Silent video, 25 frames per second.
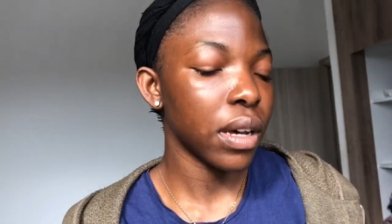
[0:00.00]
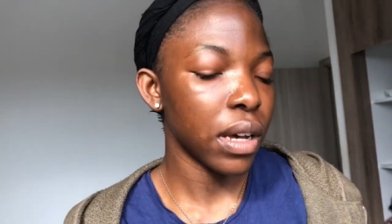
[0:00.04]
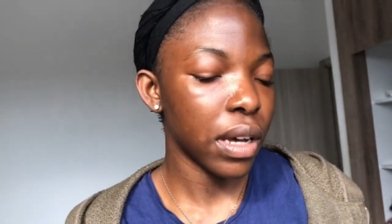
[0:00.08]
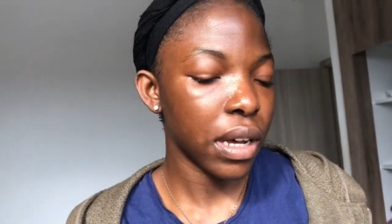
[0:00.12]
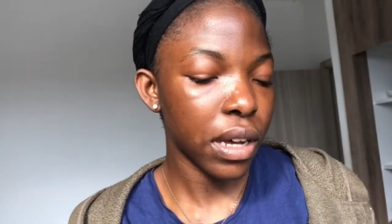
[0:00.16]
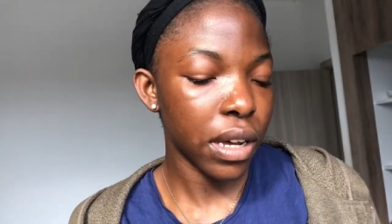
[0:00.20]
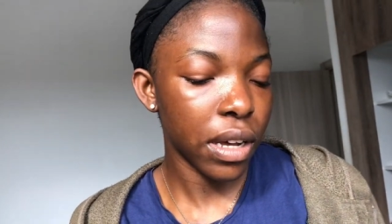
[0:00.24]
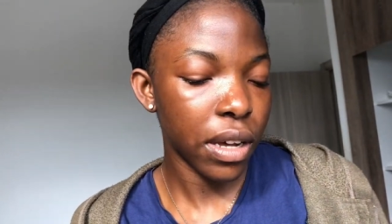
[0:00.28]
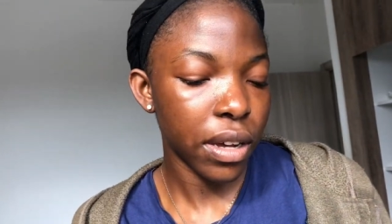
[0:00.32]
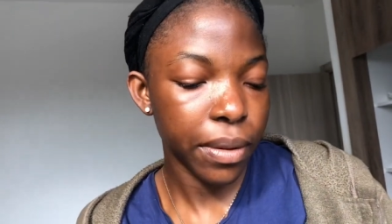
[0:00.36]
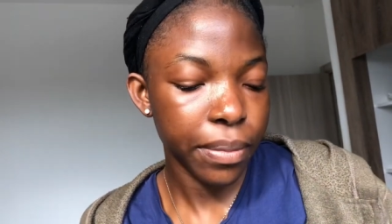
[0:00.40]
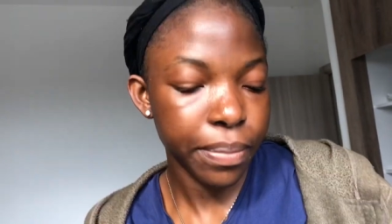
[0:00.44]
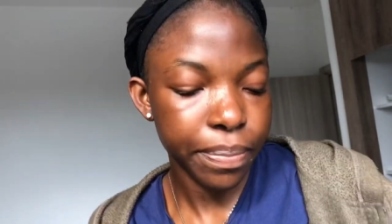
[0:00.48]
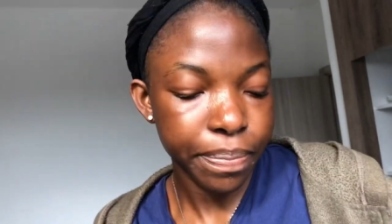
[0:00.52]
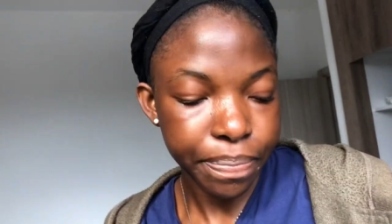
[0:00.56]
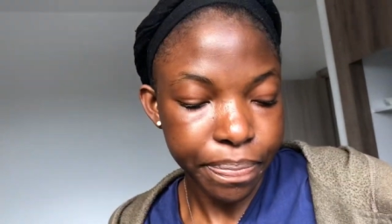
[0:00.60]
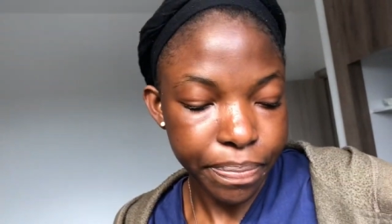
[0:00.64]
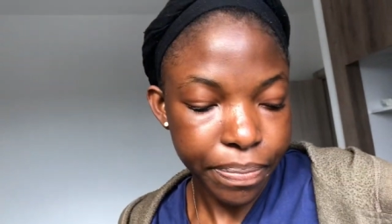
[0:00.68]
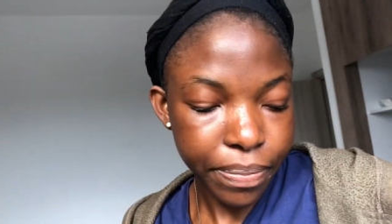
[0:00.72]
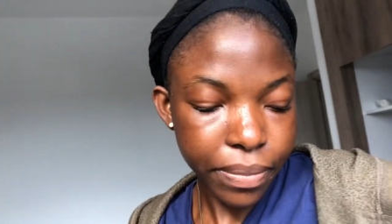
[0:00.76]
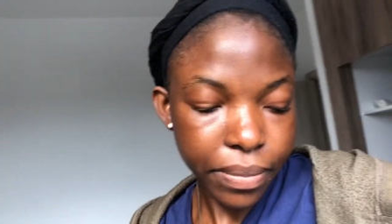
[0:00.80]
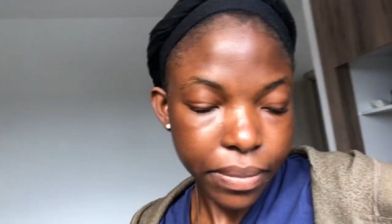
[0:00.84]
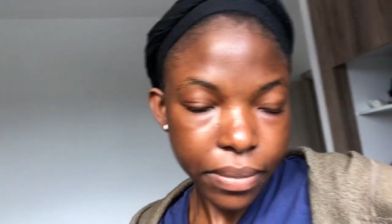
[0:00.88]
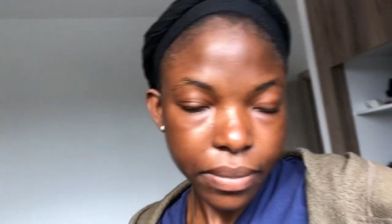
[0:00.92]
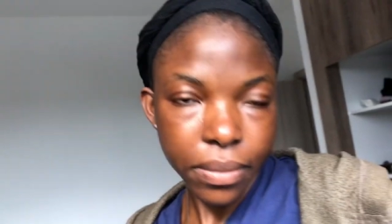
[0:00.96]
um
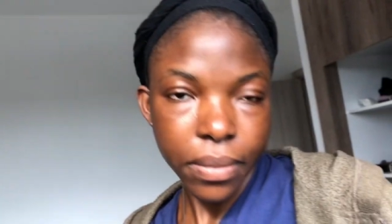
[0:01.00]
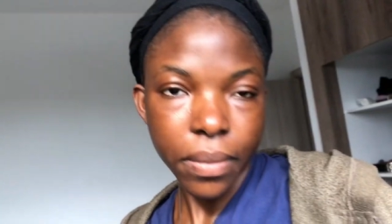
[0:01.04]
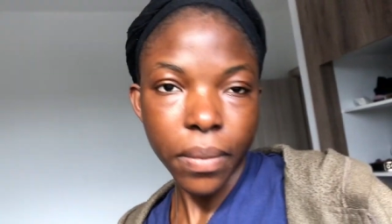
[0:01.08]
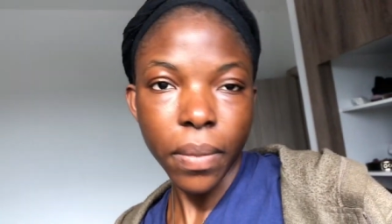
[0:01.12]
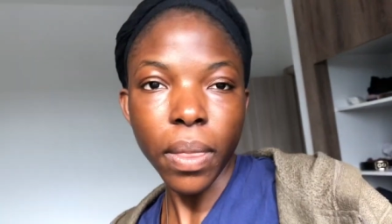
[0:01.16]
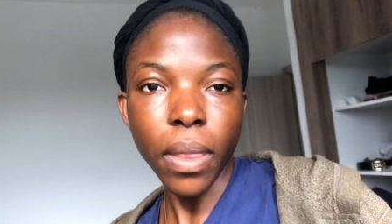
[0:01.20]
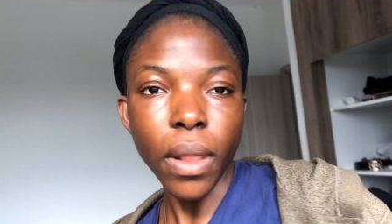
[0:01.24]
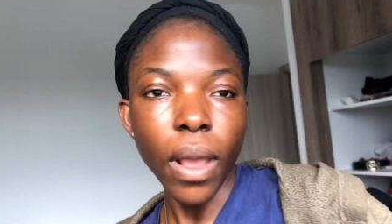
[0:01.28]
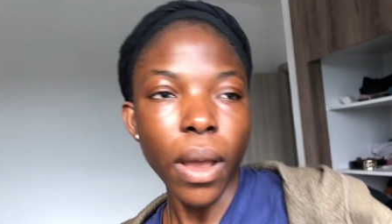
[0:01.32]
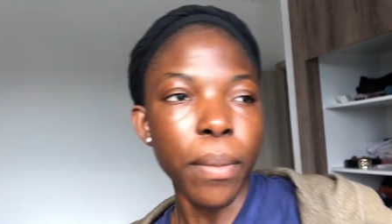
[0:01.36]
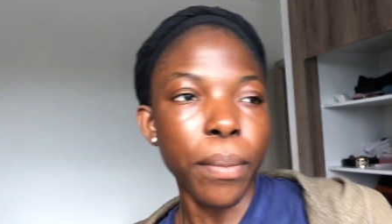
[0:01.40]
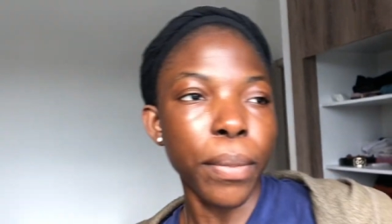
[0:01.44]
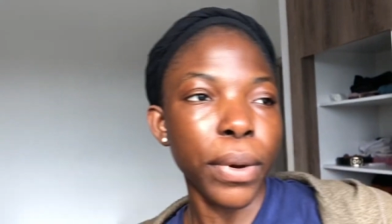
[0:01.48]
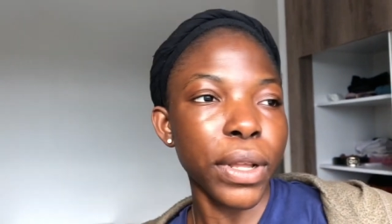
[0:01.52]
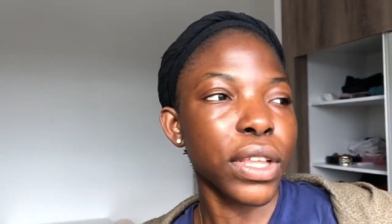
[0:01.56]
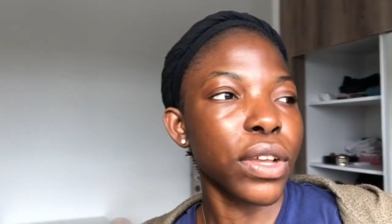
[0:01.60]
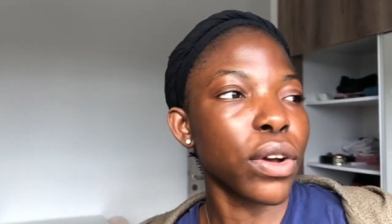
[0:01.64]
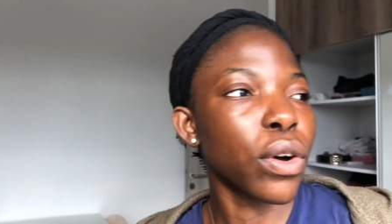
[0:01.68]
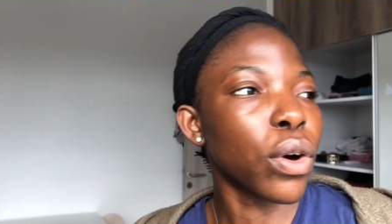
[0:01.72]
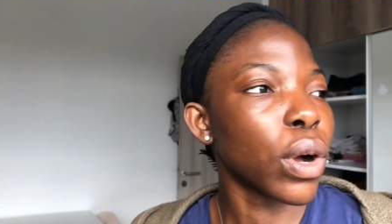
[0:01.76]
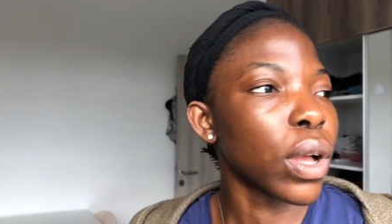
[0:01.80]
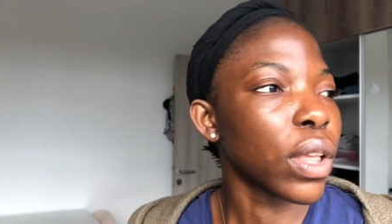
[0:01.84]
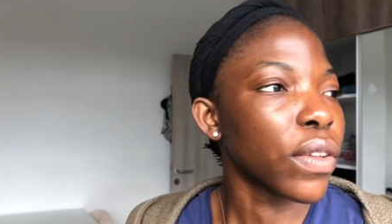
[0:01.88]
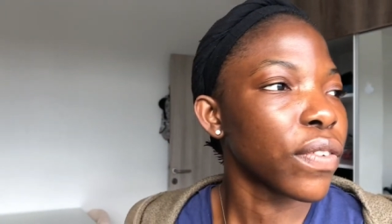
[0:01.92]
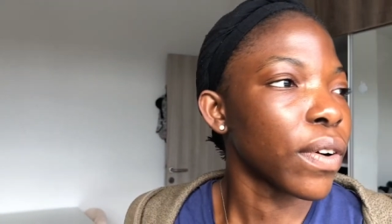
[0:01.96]
body
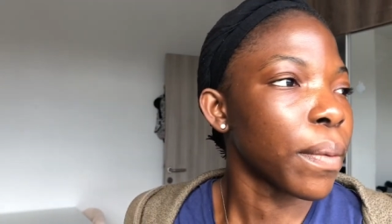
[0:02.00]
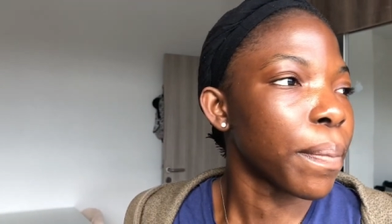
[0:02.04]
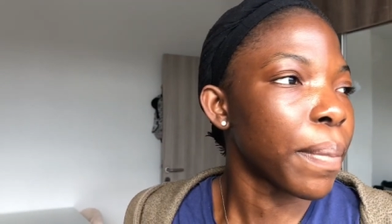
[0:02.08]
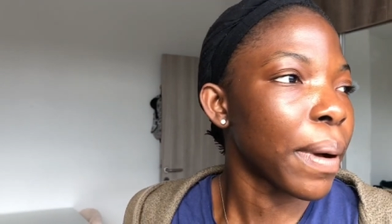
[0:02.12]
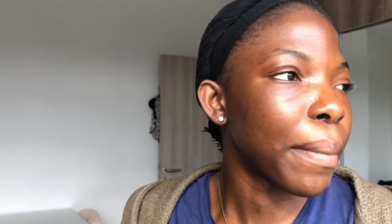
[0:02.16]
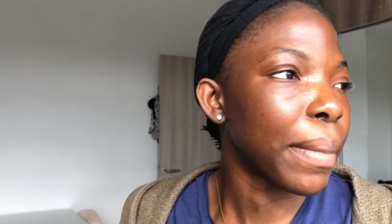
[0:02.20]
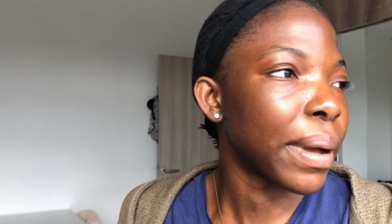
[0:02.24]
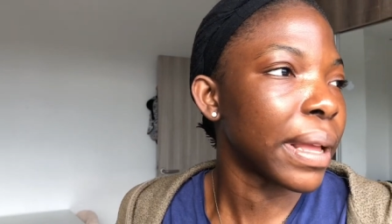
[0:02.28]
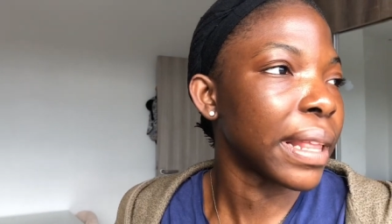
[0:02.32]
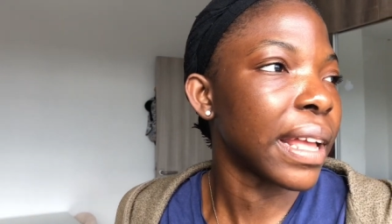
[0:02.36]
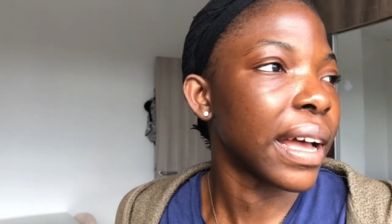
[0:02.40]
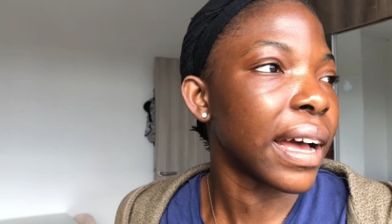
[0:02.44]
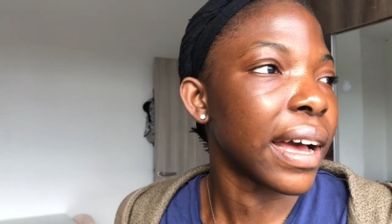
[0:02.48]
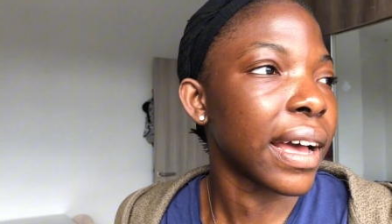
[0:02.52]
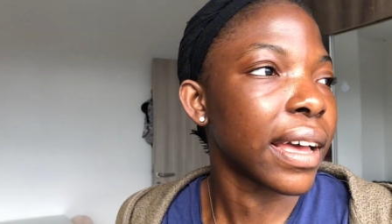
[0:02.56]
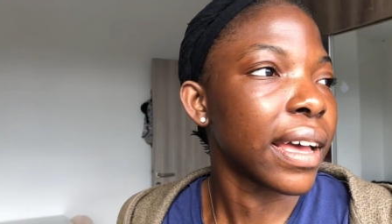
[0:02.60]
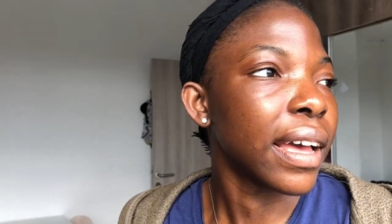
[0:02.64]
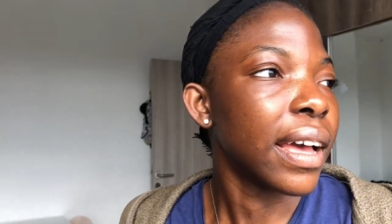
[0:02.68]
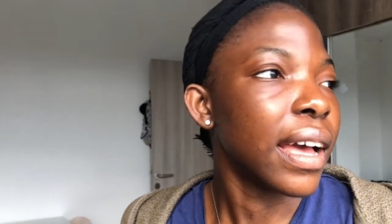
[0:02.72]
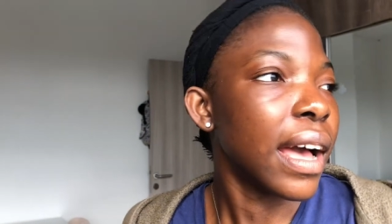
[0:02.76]
oil for Pam and I.